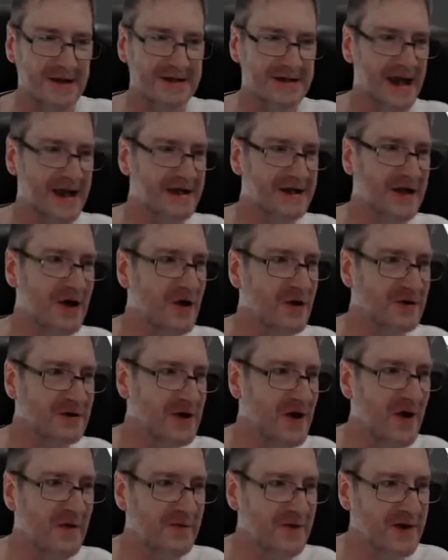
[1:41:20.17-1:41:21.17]
This head
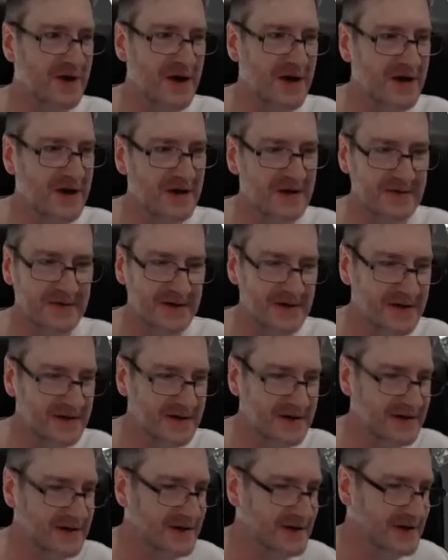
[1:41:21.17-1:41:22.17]
cold cop that I got,
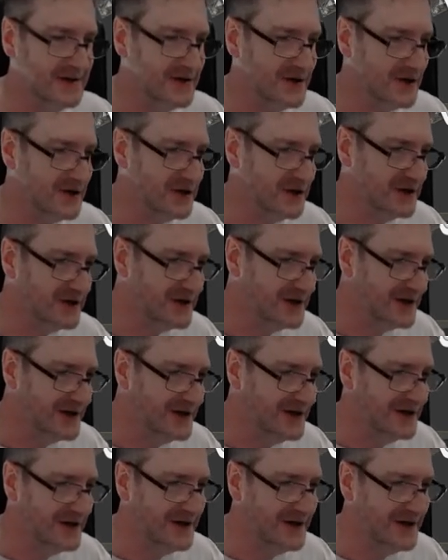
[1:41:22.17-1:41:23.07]
uh, not good.